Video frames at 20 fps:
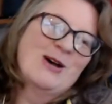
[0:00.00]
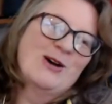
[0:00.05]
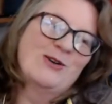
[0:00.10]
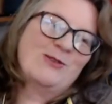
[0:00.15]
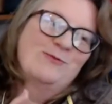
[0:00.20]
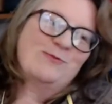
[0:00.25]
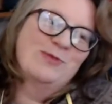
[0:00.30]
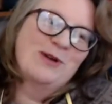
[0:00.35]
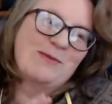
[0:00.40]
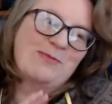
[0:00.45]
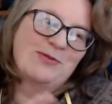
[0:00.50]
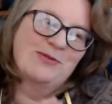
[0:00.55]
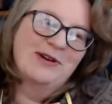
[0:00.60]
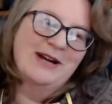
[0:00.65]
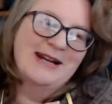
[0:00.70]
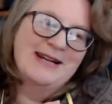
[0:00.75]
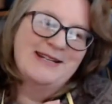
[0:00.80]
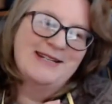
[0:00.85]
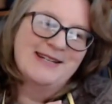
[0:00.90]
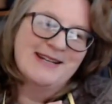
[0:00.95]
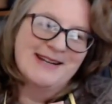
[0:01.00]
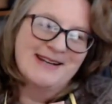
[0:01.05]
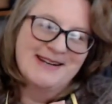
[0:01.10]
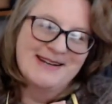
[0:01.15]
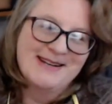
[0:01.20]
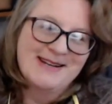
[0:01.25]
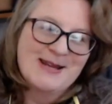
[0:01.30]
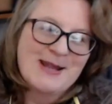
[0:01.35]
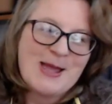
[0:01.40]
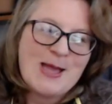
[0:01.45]
preparation.
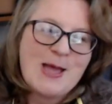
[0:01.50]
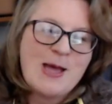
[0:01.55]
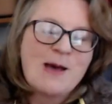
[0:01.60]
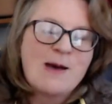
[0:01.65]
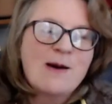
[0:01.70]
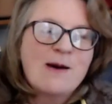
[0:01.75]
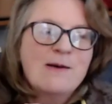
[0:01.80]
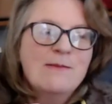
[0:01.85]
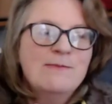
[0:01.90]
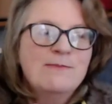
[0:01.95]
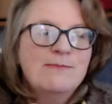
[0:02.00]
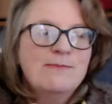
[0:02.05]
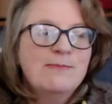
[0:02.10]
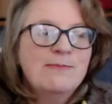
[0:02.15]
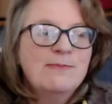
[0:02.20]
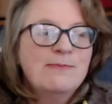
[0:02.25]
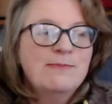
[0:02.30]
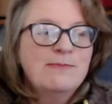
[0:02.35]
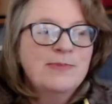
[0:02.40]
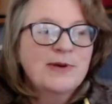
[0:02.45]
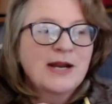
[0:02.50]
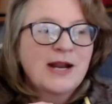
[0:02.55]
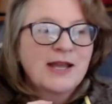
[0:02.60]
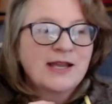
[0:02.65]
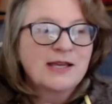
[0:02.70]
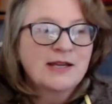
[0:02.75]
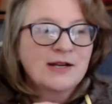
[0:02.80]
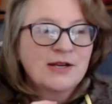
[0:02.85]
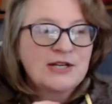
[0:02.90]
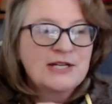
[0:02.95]
But I
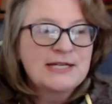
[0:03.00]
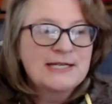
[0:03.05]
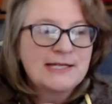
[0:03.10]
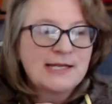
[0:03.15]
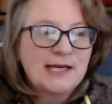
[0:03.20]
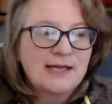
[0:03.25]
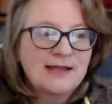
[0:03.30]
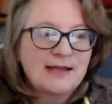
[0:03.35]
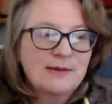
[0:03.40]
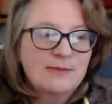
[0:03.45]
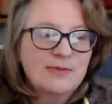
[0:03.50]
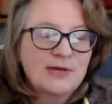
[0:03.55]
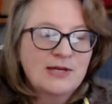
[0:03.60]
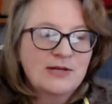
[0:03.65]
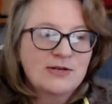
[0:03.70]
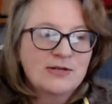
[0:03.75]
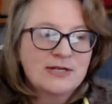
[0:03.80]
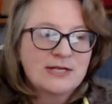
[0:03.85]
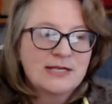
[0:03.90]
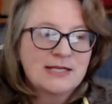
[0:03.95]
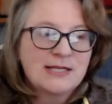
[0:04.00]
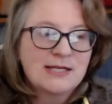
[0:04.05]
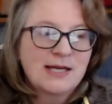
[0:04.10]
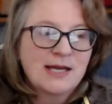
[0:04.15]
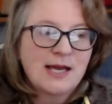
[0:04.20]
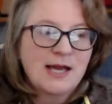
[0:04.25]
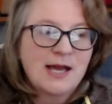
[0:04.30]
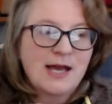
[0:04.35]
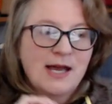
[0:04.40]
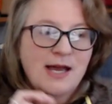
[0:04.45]
can only say that because
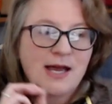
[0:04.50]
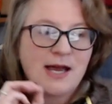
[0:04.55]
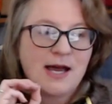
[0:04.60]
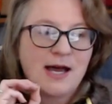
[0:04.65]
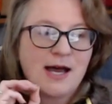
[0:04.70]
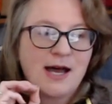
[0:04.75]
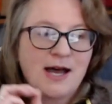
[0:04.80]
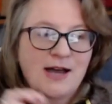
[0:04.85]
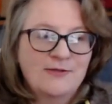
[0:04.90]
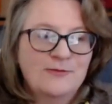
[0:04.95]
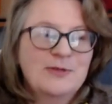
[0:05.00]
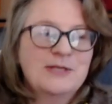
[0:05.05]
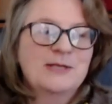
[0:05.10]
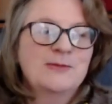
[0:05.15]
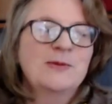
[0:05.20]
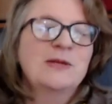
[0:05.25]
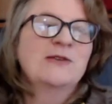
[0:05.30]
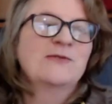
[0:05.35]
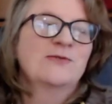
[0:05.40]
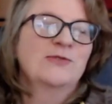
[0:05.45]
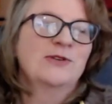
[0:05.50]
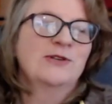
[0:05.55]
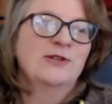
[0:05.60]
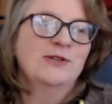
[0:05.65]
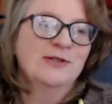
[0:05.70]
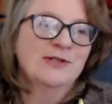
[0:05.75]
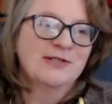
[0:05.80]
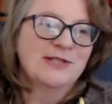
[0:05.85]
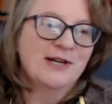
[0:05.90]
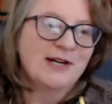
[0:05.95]
I've been spinning for a
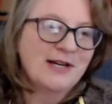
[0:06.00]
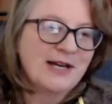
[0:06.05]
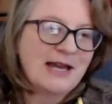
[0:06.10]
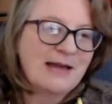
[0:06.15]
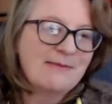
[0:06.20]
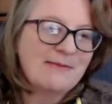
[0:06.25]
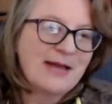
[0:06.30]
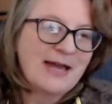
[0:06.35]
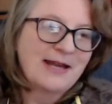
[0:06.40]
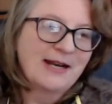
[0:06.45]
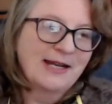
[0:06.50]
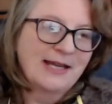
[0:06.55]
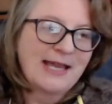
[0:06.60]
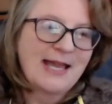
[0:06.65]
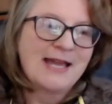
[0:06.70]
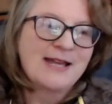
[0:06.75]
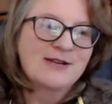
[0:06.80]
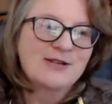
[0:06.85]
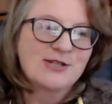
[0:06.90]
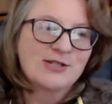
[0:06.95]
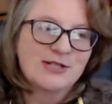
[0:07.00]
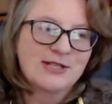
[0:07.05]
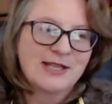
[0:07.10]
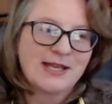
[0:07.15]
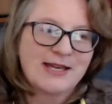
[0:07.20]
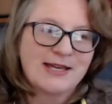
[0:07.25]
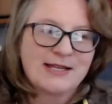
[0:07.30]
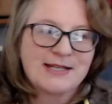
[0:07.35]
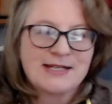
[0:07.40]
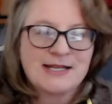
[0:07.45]
long time and I can do
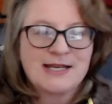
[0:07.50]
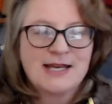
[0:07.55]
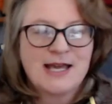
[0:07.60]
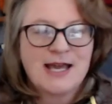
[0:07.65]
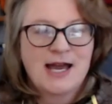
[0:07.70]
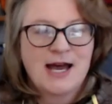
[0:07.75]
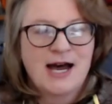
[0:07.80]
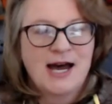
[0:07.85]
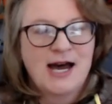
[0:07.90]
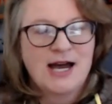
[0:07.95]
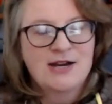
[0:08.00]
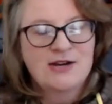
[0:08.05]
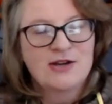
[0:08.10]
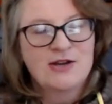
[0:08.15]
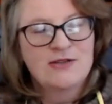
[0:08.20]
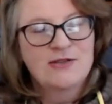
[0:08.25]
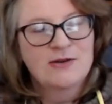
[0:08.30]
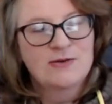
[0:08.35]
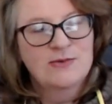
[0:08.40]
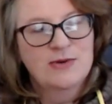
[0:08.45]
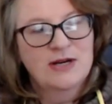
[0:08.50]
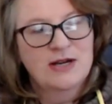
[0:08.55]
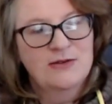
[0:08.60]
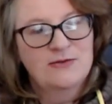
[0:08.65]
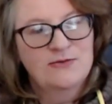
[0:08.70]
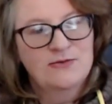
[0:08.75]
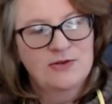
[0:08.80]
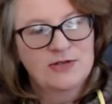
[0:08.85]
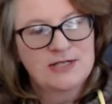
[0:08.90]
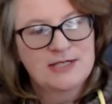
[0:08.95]
that. I know that when I
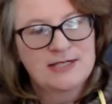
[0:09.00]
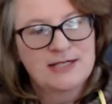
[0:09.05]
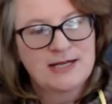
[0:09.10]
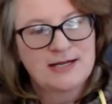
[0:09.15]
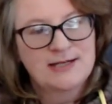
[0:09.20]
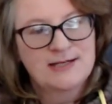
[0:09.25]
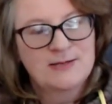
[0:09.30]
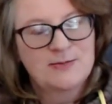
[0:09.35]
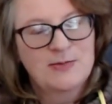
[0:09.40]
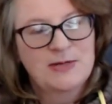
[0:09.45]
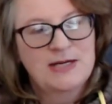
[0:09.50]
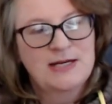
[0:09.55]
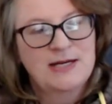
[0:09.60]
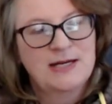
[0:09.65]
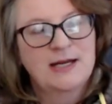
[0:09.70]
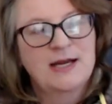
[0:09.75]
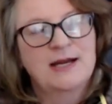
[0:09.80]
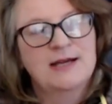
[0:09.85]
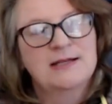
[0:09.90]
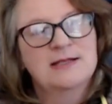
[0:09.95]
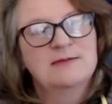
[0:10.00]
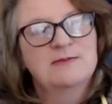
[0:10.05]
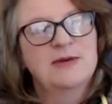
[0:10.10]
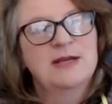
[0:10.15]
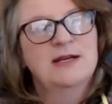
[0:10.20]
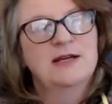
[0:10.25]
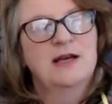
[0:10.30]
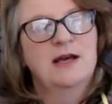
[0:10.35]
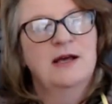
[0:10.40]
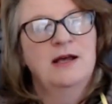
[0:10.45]
first started spinning, I
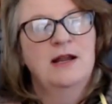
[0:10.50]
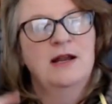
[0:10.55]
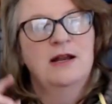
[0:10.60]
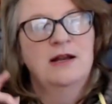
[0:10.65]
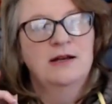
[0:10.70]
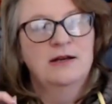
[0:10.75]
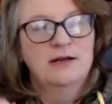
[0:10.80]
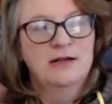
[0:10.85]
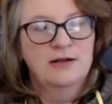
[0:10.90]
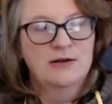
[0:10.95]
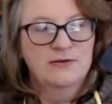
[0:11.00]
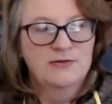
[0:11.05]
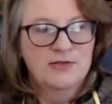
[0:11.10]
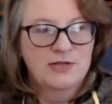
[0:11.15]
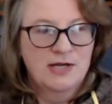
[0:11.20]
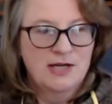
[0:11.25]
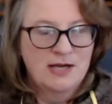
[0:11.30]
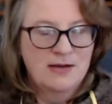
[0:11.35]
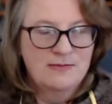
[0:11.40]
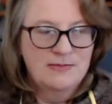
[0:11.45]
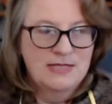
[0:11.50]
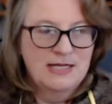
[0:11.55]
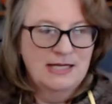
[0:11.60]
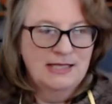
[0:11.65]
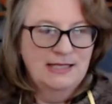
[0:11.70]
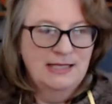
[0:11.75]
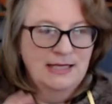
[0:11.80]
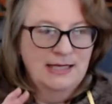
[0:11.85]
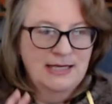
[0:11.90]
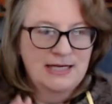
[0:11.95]
spent a lot of time
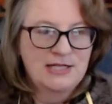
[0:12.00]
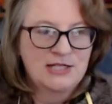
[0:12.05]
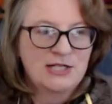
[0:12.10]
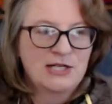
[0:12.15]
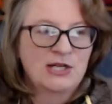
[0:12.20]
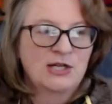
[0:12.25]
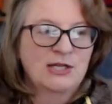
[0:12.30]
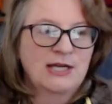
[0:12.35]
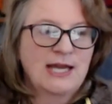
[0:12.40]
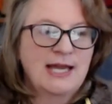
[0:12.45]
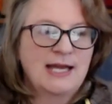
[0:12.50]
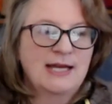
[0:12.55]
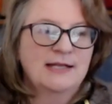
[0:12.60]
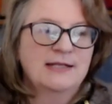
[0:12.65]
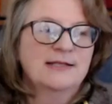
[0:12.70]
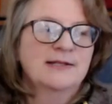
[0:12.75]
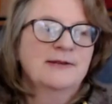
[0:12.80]
taking each lock out